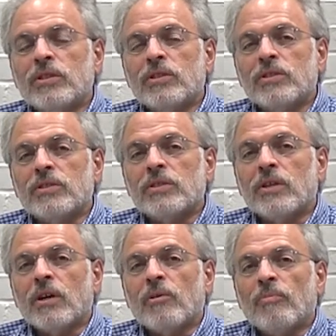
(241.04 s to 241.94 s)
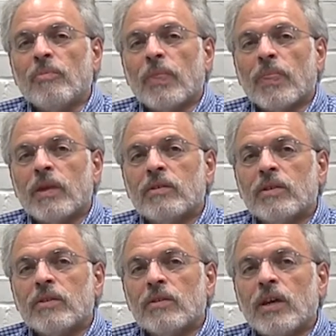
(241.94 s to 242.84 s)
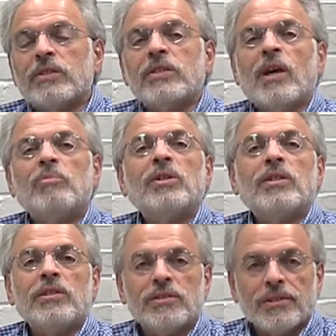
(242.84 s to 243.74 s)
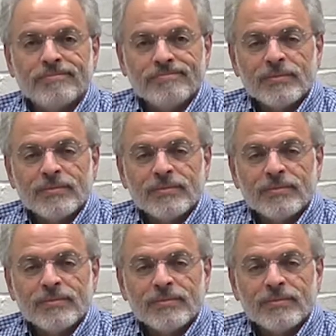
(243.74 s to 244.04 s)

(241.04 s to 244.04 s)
has not been easy.